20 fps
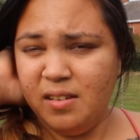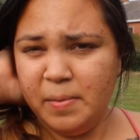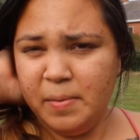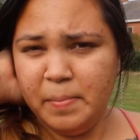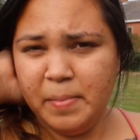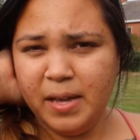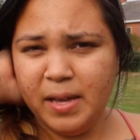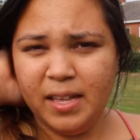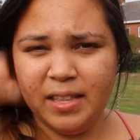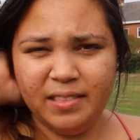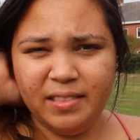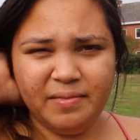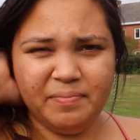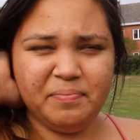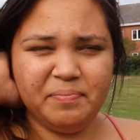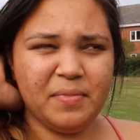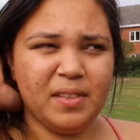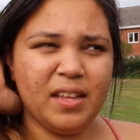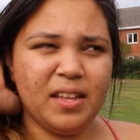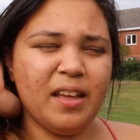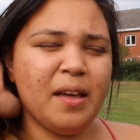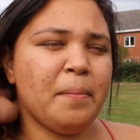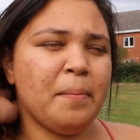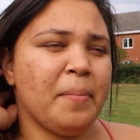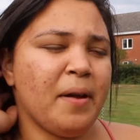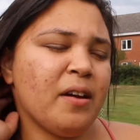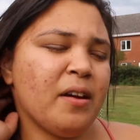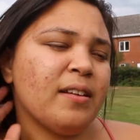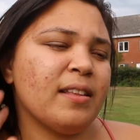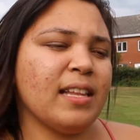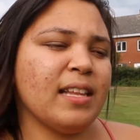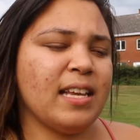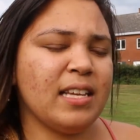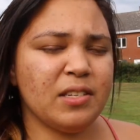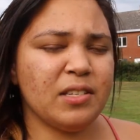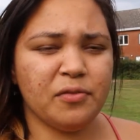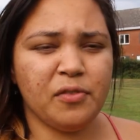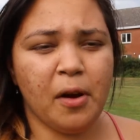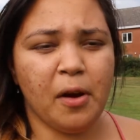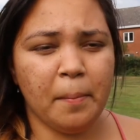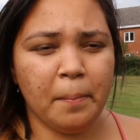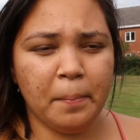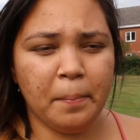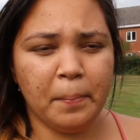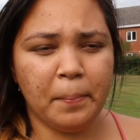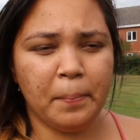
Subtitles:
but apparently it's from